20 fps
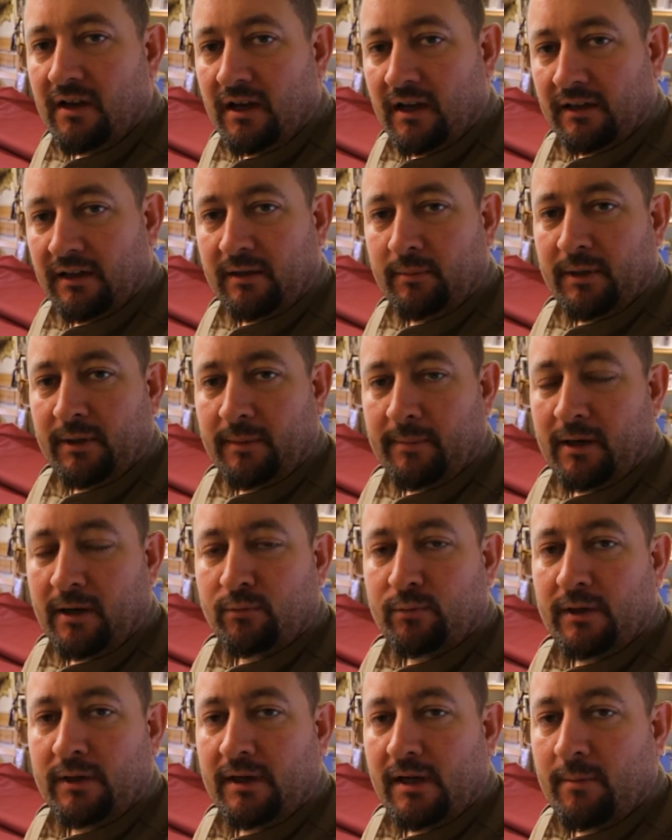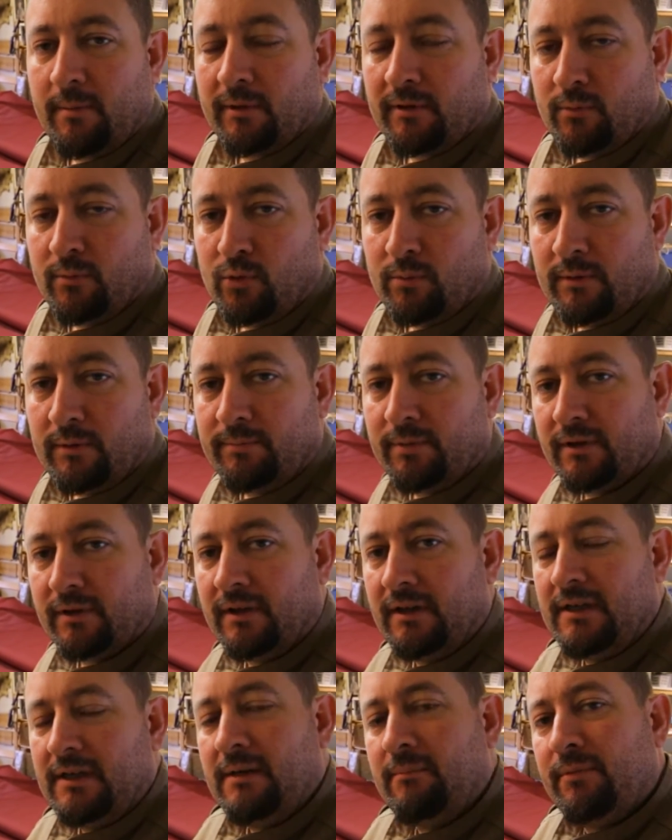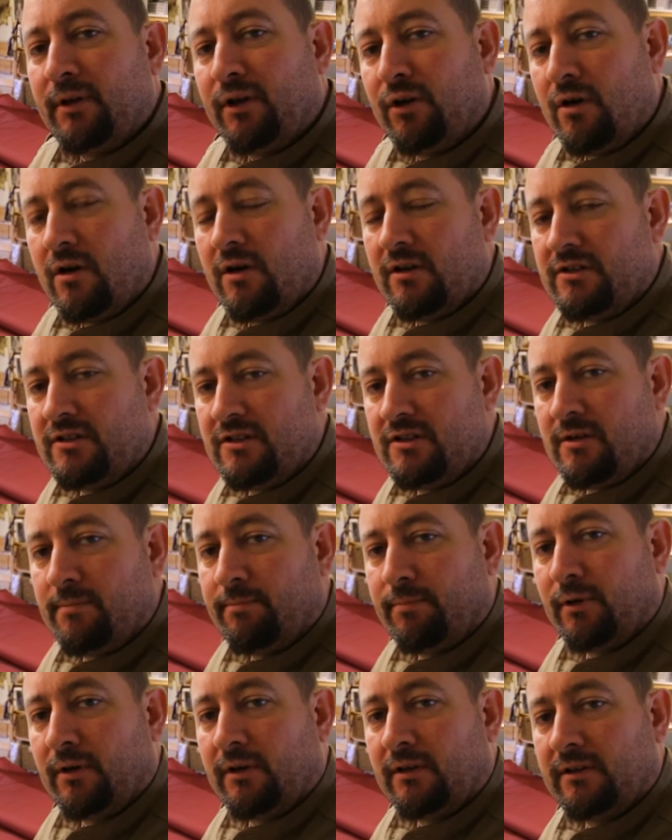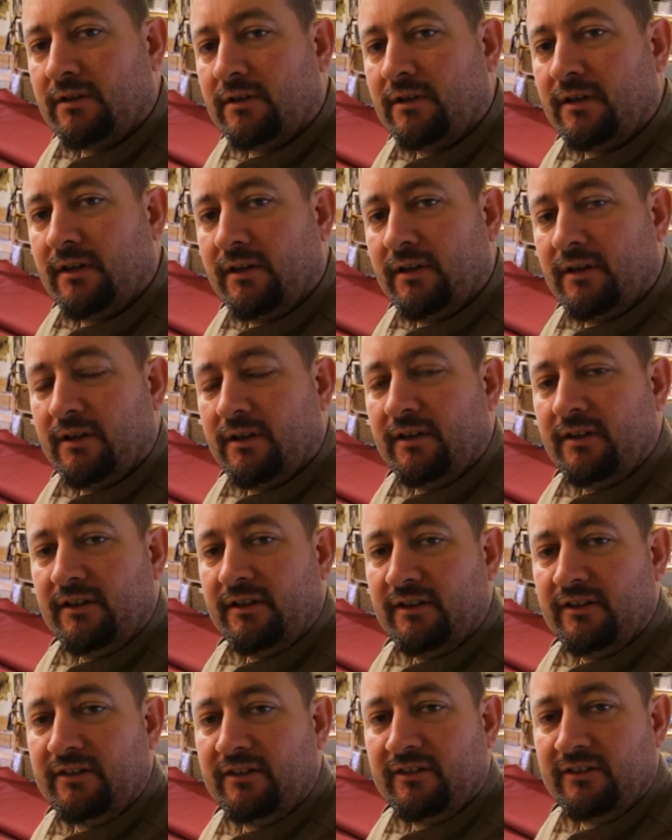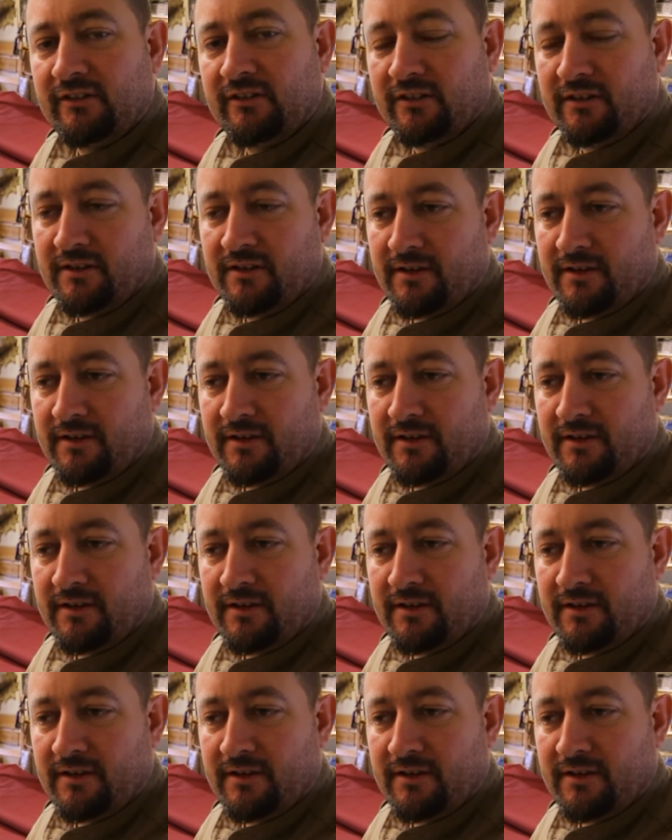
a little bit about where I am at the moment. But because the blog is